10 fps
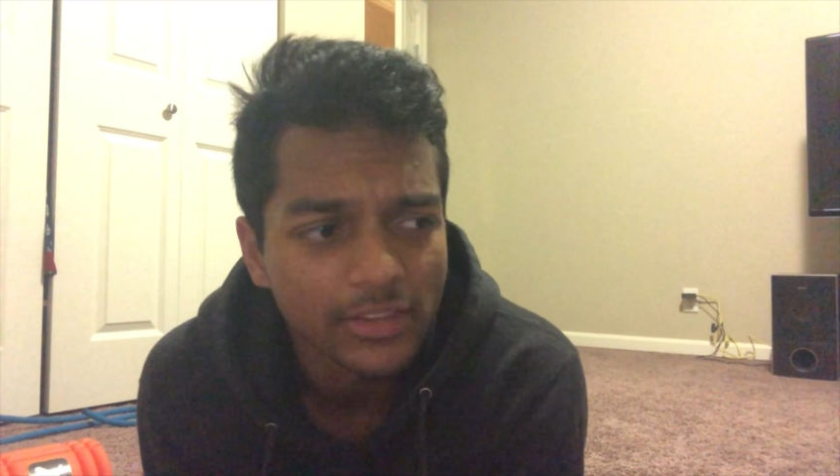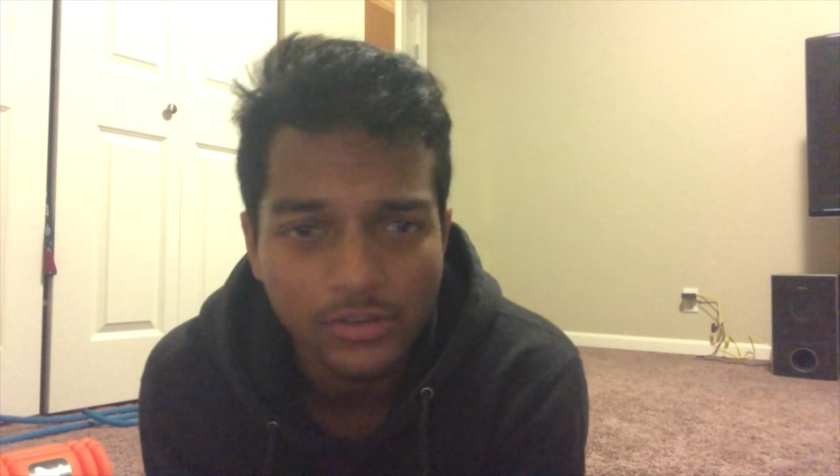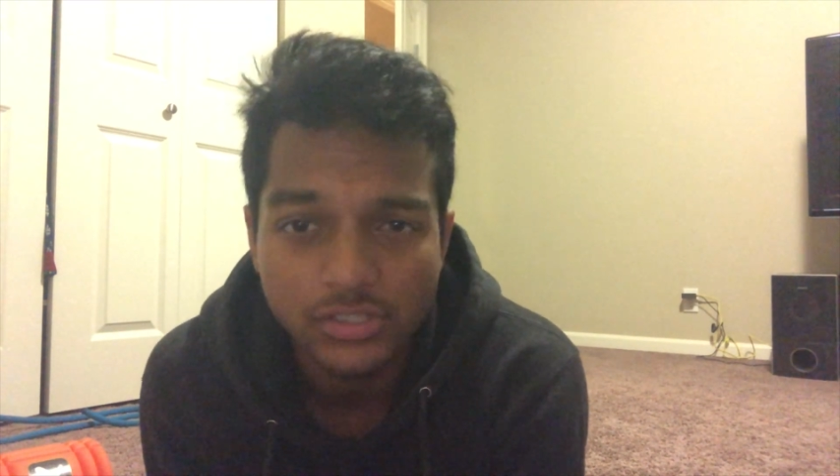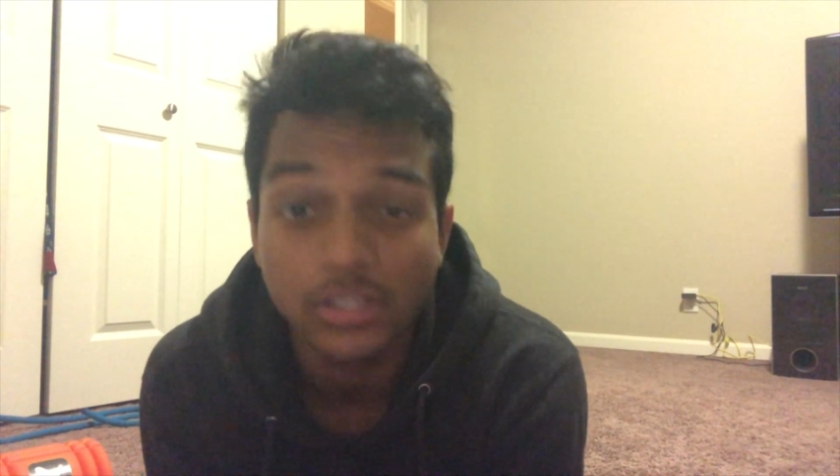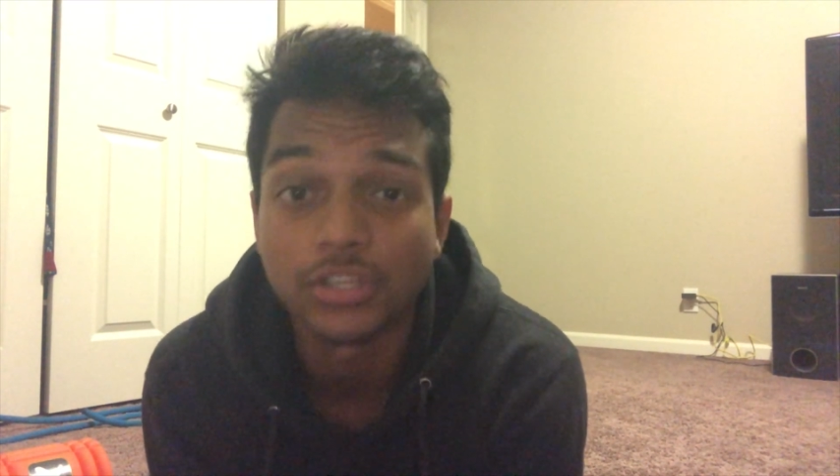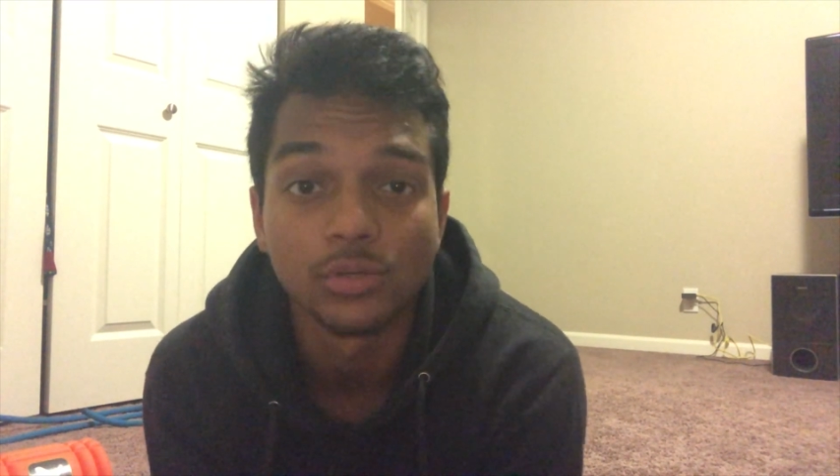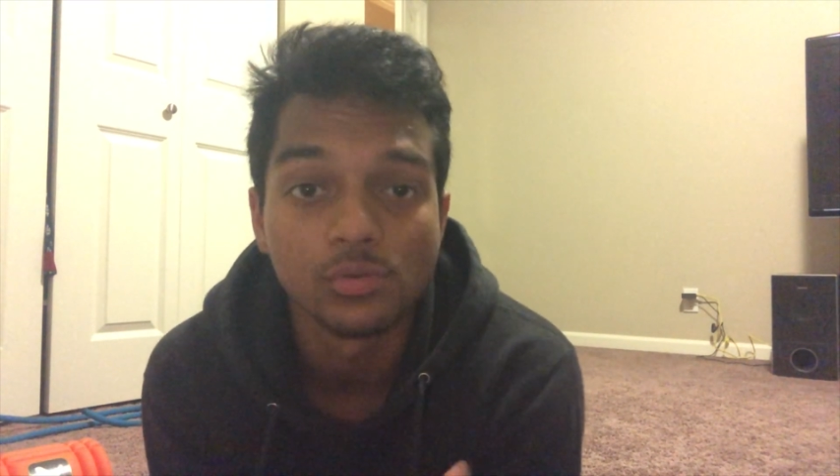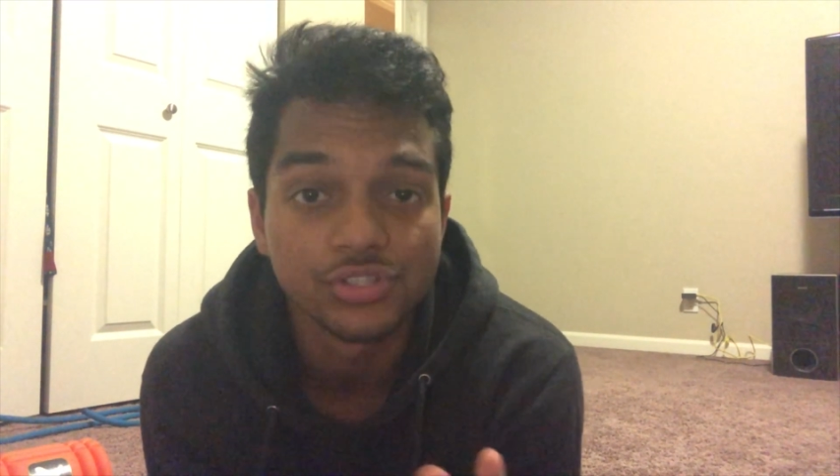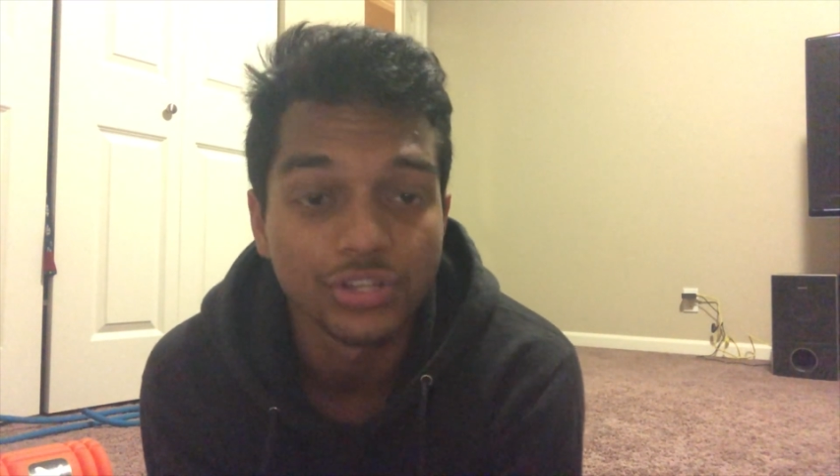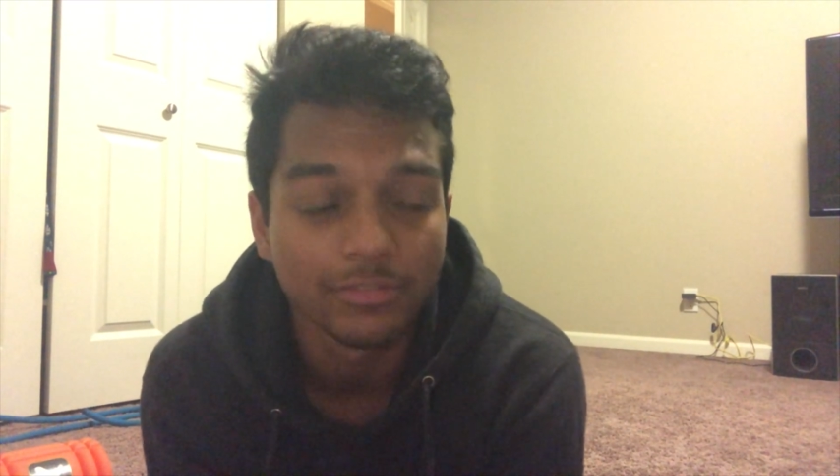there's a
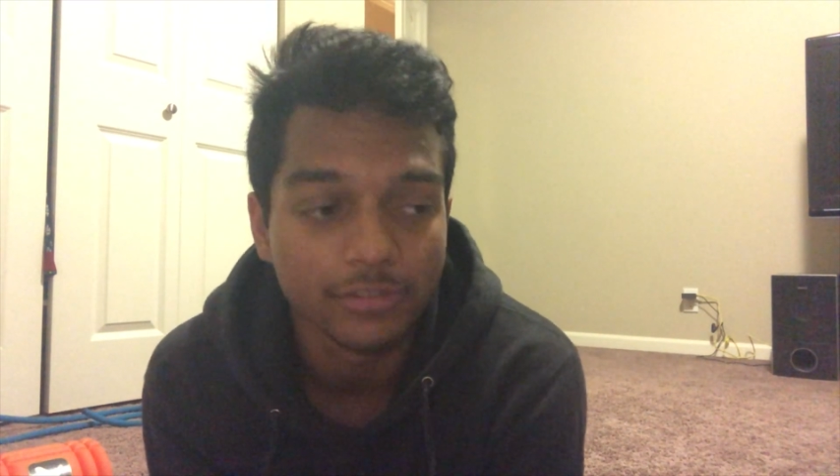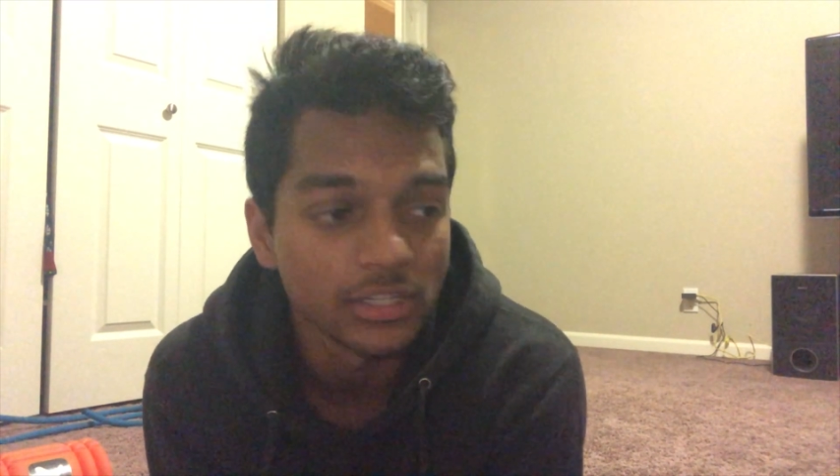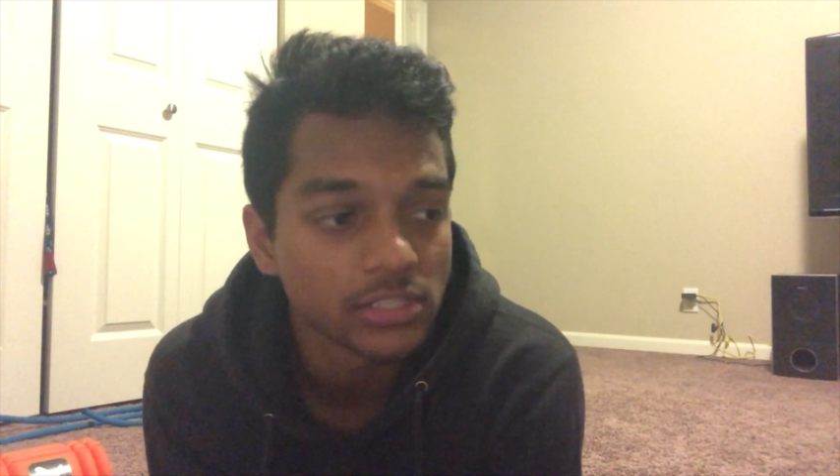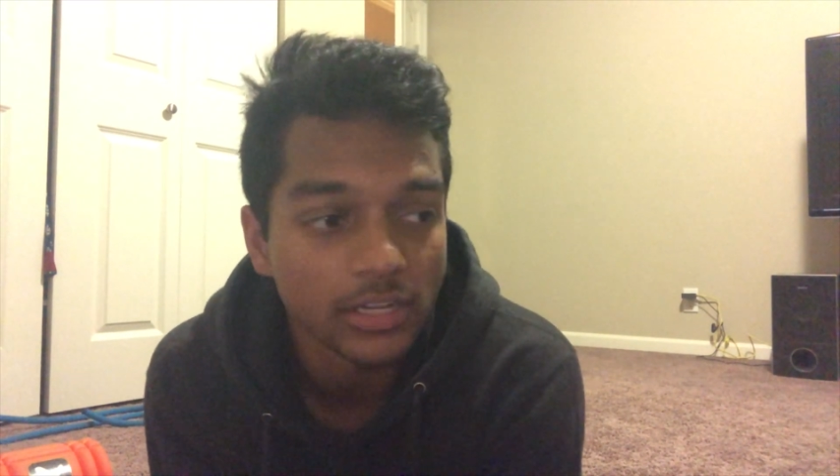huge difference,